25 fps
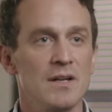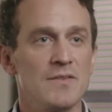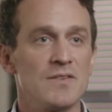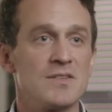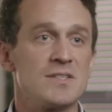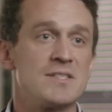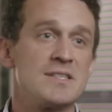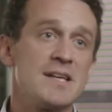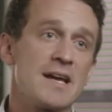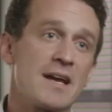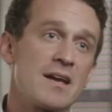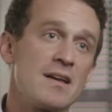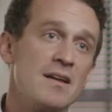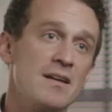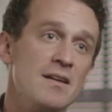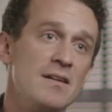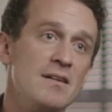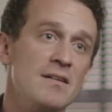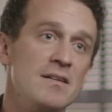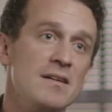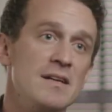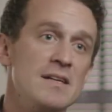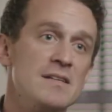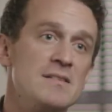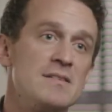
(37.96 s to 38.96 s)
The
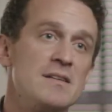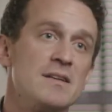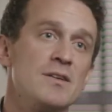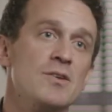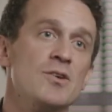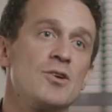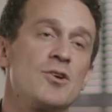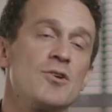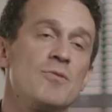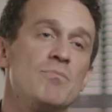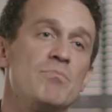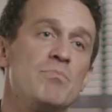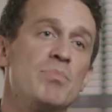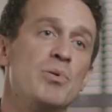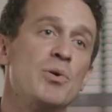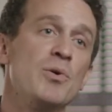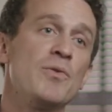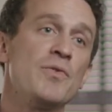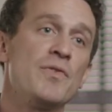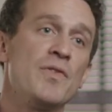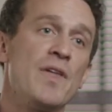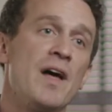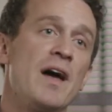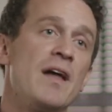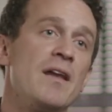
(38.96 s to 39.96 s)
second is that you could
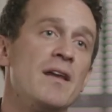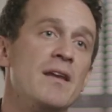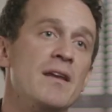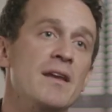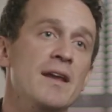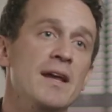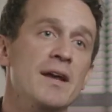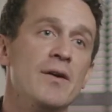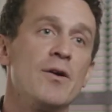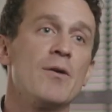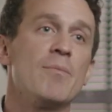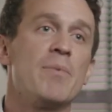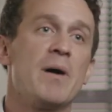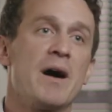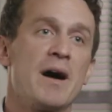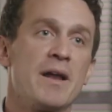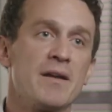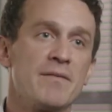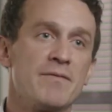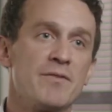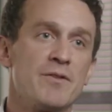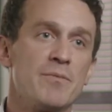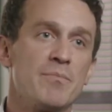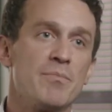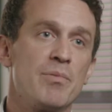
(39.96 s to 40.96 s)
put that near a part
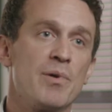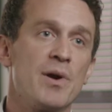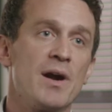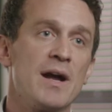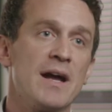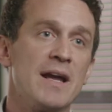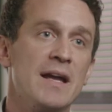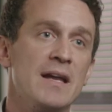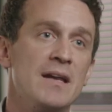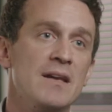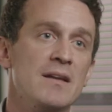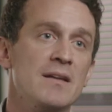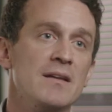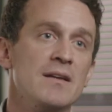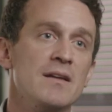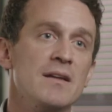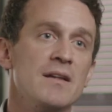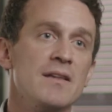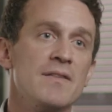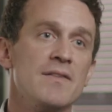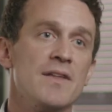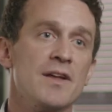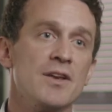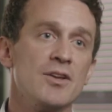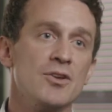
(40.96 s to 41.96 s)
of the brain
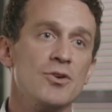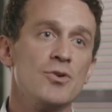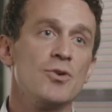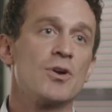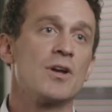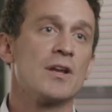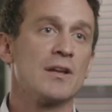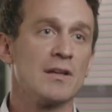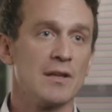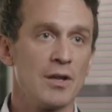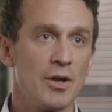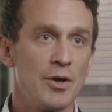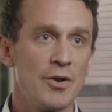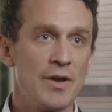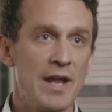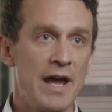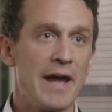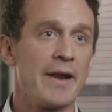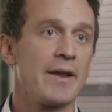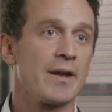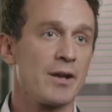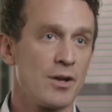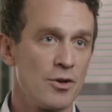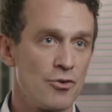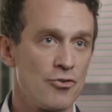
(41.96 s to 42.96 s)
that you can learn
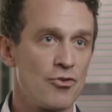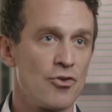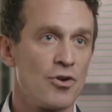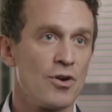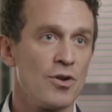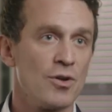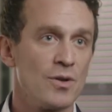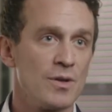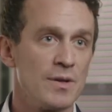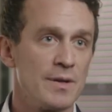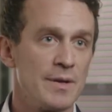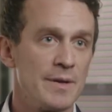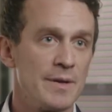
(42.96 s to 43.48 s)
how to control.